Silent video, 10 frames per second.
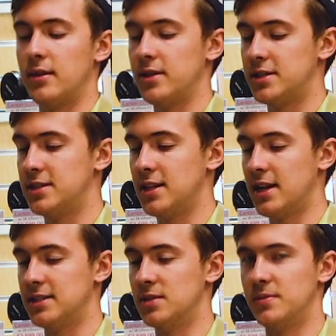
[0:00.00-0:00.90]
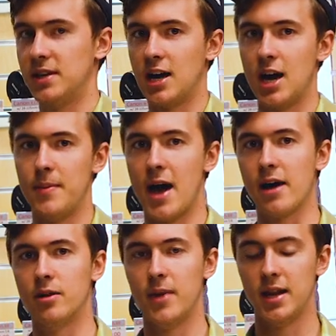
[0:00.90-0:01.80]
Now, this is not something I'm
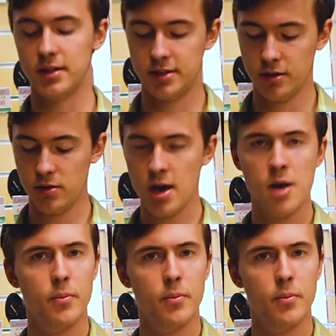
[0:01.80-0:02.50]
acclimated to,